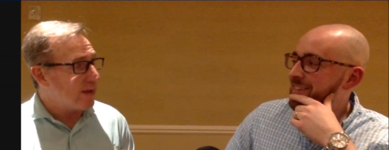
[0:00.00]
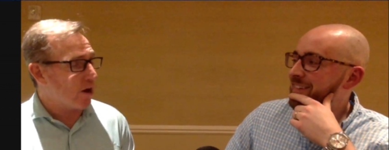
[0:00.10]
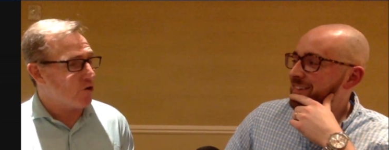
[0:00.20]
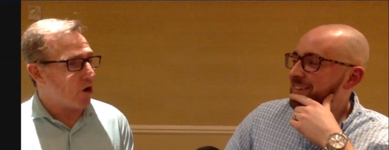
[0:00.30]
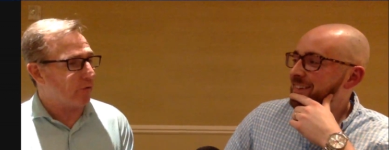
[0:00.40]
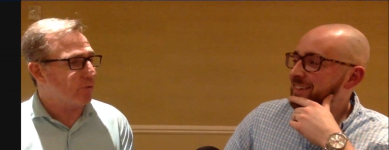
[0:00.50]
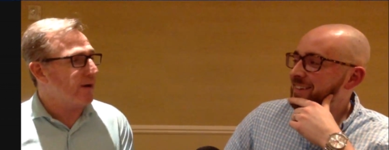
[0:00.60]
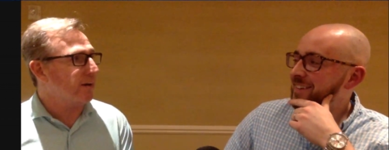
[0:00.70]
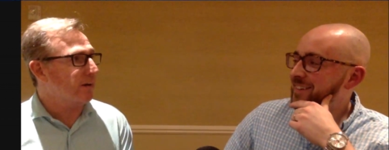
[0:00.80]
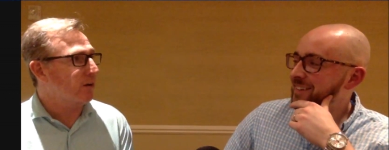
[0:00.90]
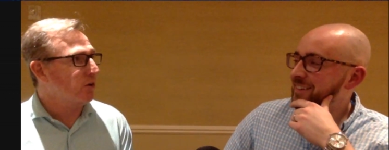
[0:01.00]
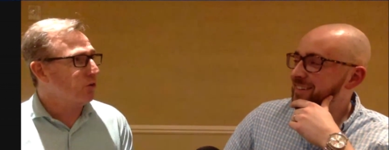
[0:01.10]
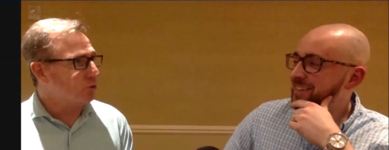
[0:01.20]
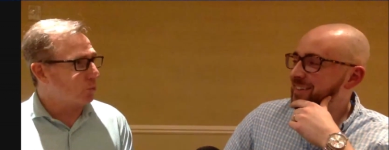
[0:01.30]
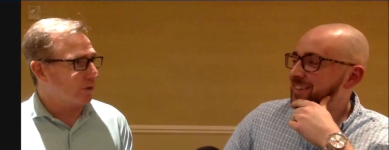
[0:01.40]
Speaker 1: they are not ready
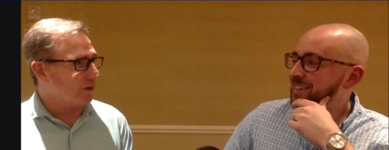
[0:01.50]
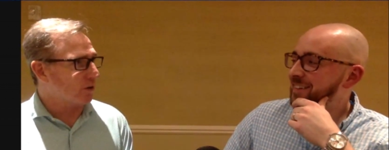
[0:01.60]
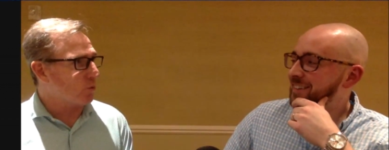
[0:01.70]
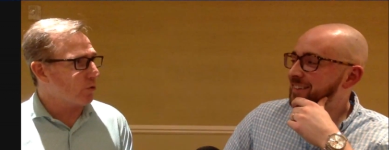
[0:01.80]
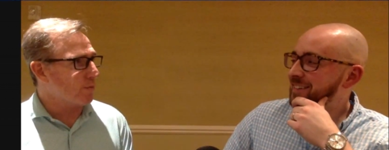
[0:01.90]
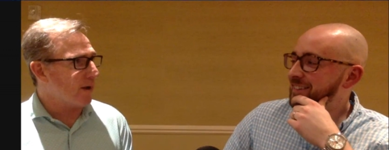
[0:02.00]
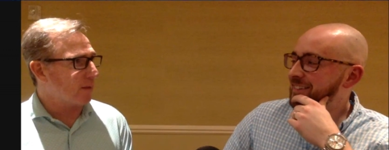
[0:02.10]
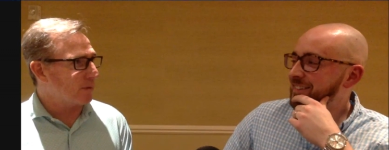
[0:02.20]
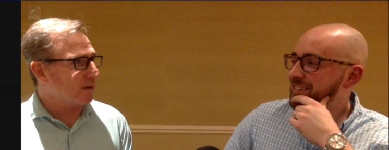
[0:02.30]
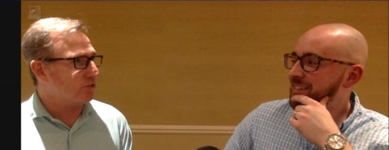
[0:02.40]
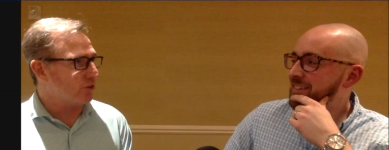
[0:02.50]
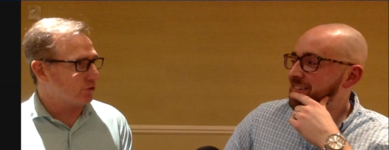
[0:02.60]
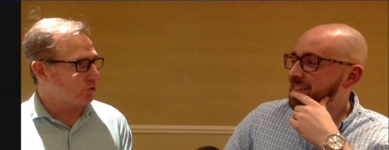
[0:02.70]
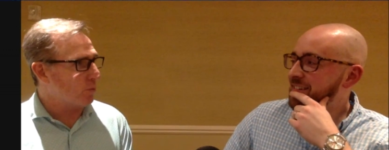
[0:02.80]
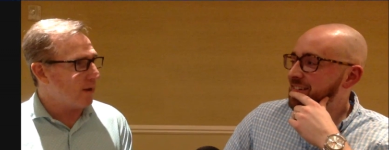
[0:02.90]
to bring in a quarterback because
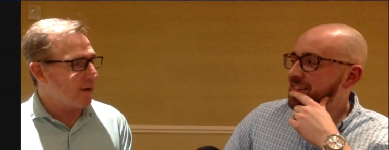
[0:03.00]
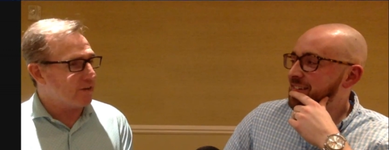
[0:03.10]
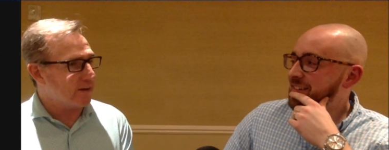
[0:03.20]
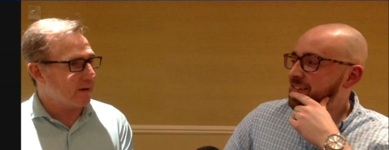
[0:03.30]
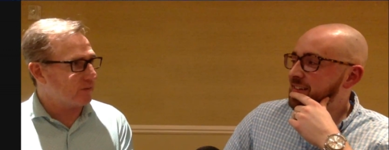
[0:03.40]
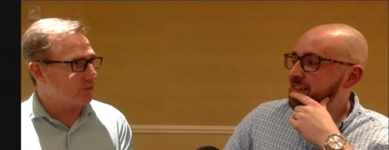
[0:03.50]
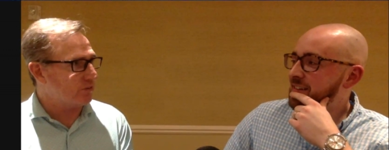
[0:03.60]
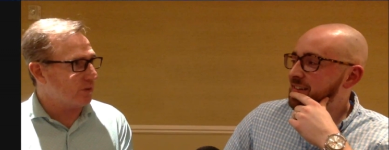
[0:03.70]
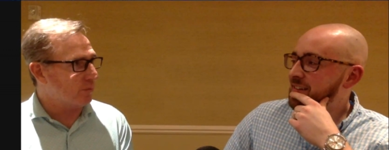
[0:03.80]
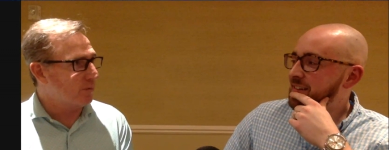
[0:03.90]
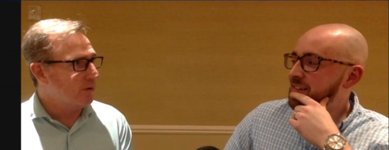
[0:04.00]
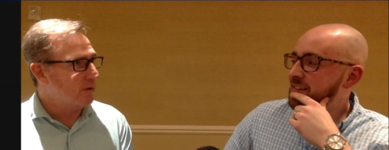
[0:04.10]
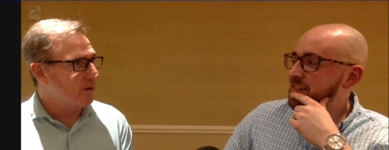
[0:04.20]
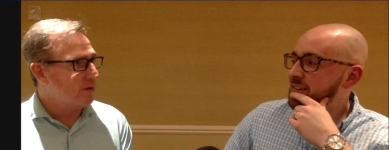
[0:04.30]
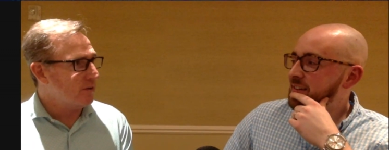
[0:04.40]
they're so bad they're going to have to sit them.
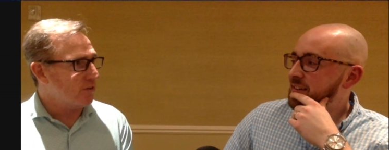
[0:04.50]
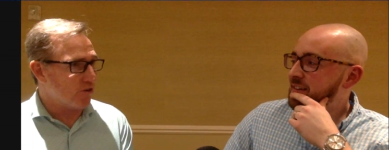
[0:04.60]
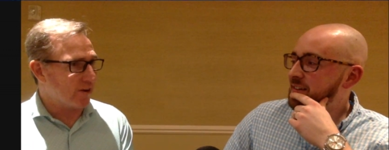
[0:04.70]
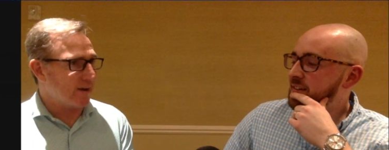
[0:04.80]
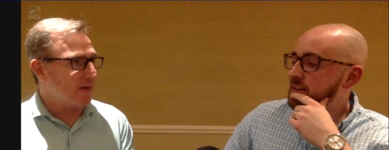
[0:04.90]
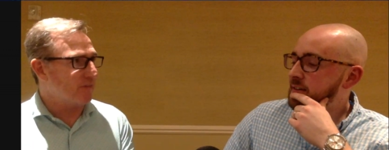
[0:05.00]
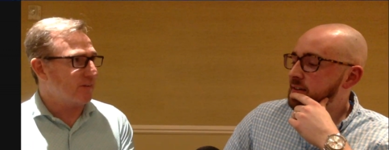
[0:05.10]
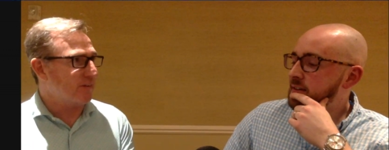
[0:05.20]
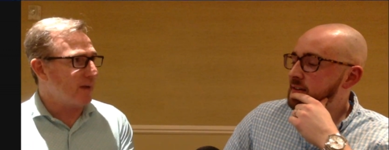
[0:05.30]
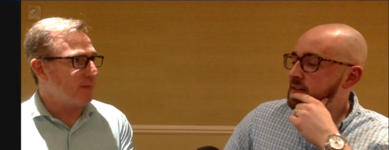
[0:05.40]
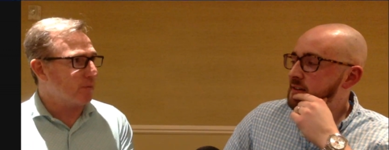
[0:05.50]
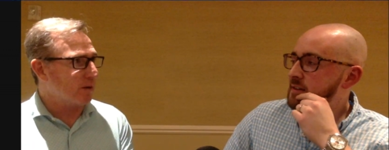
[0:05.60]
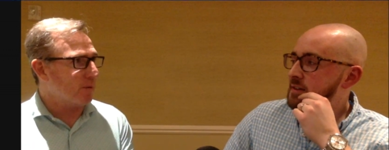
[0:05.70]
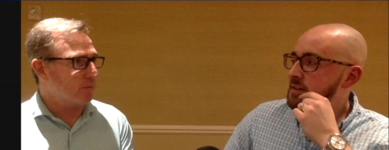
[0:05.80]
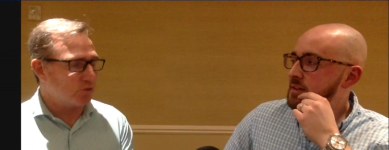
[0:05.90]
They're not going to have the time to
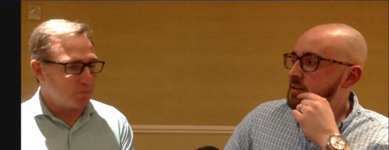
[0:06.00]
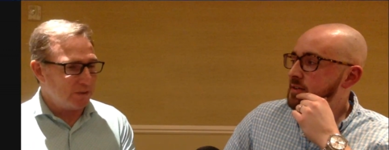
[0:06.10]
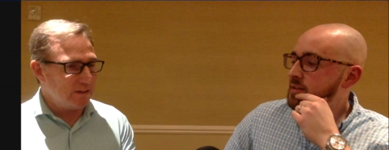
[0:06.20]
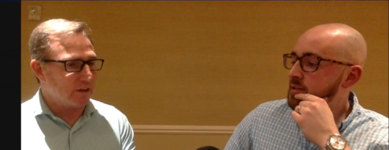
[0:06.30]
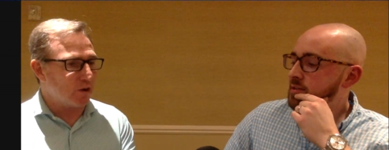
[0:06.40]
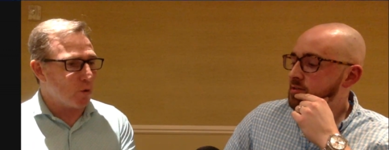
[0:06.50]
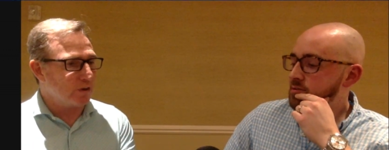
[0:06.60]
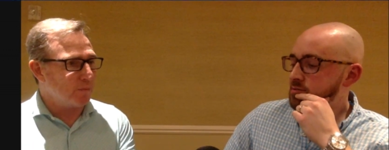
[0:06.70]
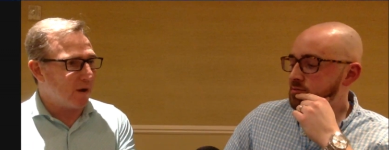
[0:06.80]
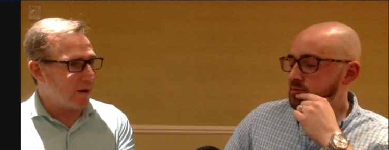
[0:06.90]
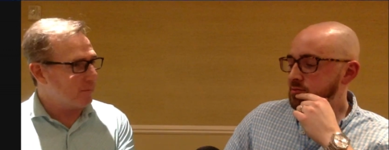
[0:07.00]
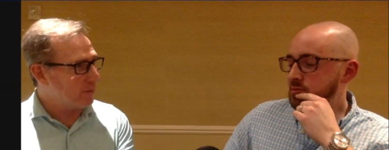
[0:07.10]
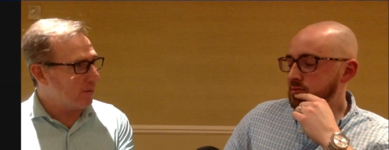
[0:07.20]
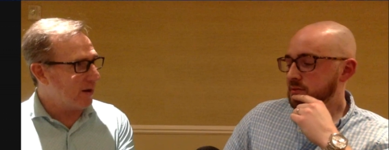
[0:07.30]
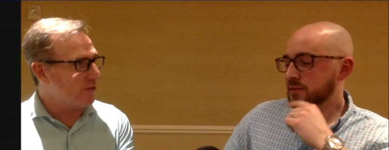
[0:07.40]
bring them up to speed. They're going to
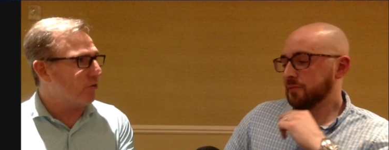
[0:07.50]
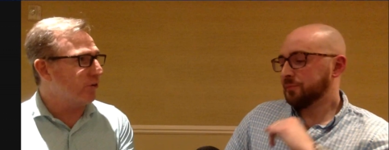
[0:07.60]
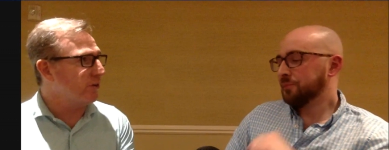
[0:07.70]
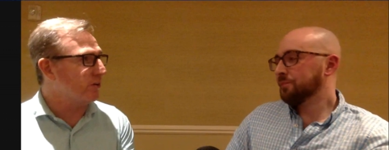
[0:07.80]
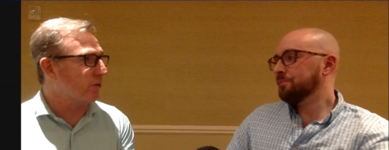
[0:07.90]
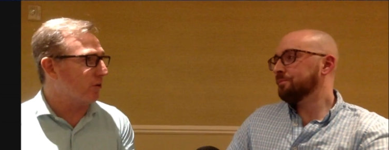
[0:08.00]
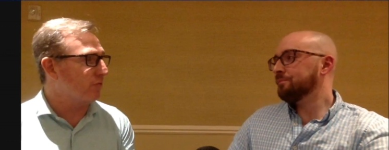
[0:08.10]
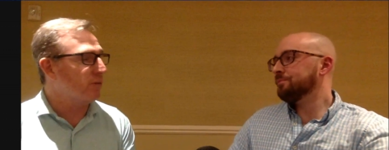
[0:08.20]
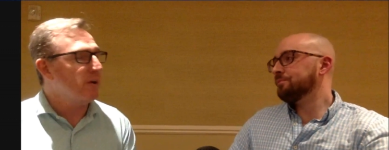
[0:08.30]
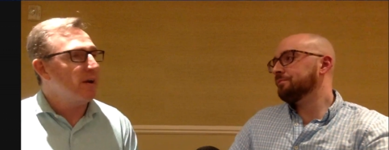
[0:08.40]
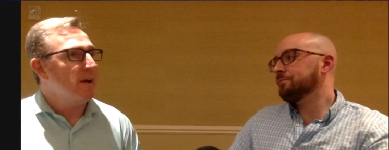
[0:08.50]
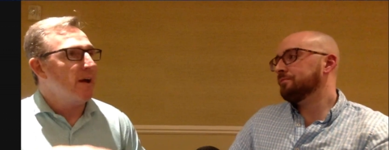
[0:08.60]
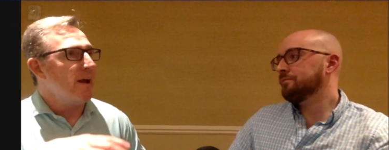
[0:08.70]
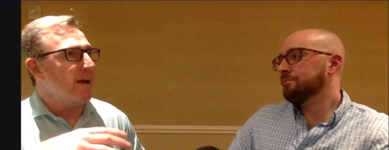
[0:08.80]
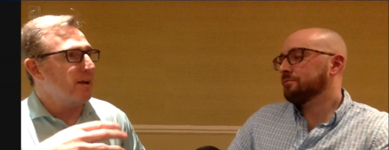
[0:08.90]
be behind a learning curve,
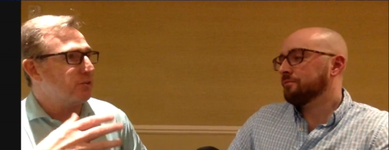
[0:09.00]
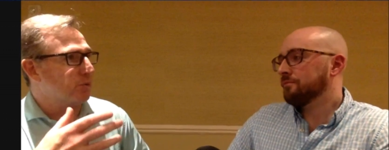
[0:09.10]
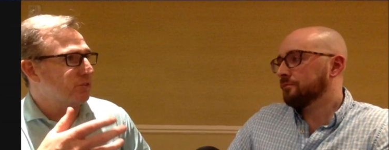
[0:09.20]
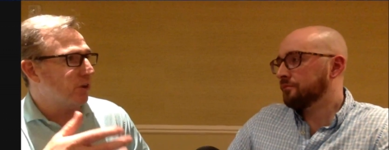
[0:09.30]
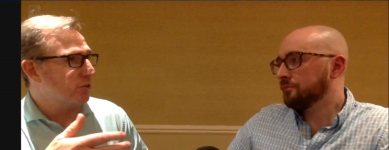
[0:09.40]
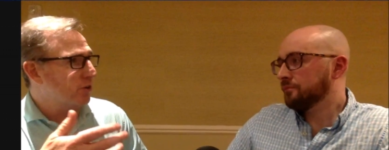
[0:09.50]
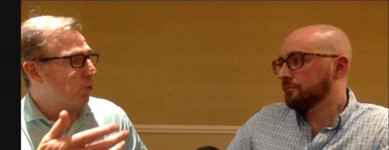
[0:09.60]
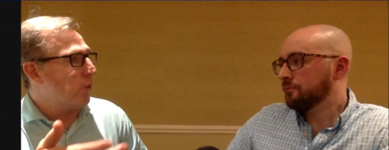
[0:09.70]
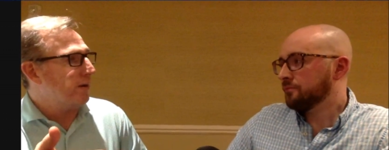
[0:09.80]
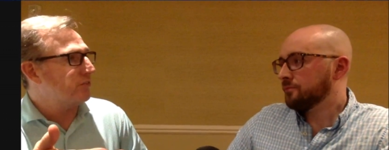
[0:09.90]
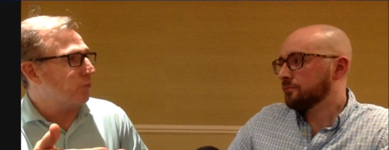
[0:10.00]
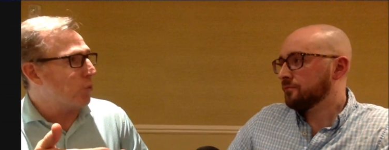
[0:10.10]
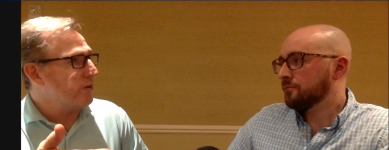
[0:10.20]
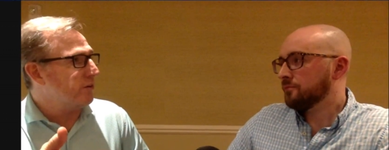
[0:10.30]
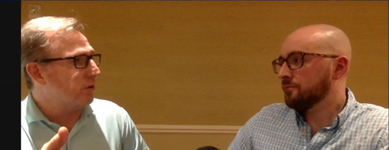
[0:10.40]
and as a result, you're going to waste
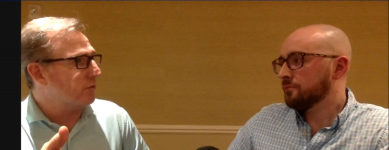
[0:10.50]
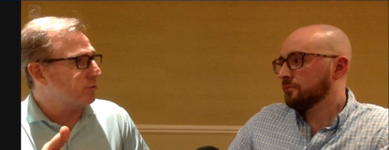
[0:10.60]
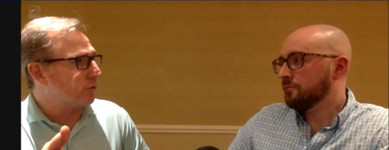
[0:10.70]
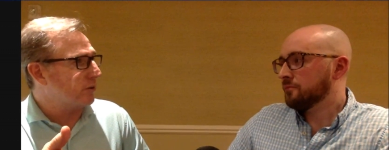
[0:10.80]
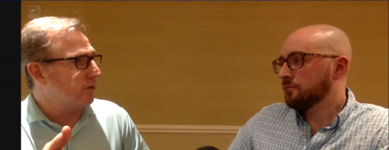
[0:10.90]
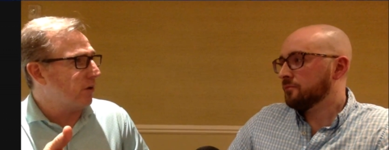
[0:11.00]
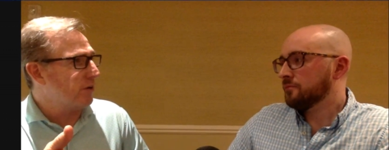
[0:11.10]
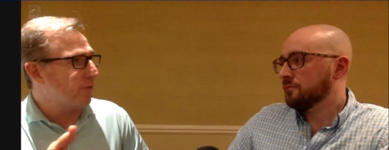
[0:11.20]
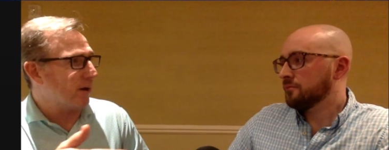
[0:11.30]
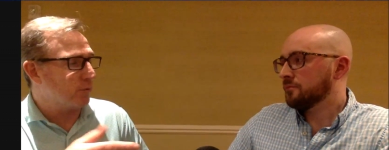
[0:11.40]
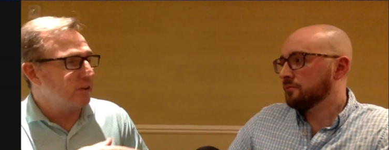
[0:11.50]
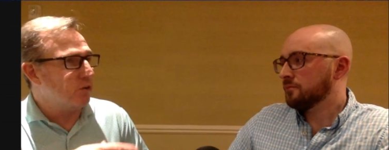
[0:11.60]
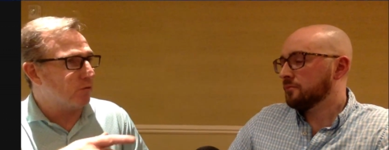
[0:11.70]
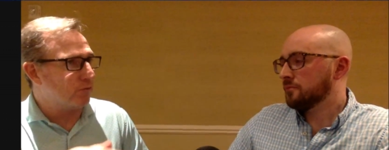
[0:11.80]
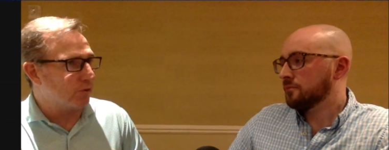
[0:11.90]
one year of his rookie contract. We
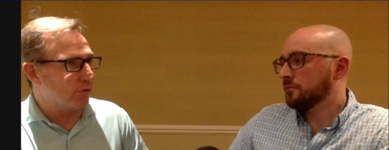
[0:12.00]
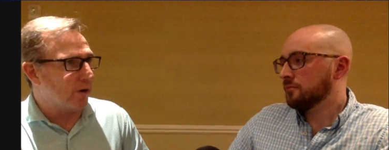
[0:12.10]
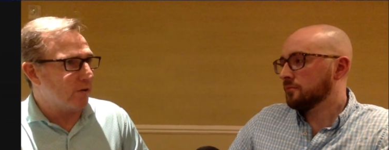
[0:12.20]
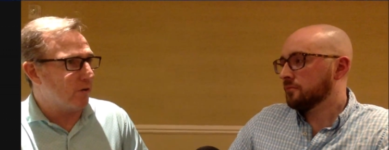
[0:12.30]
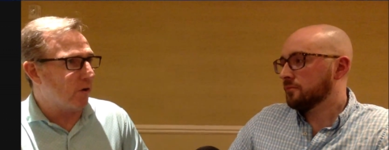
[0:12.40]
can go further on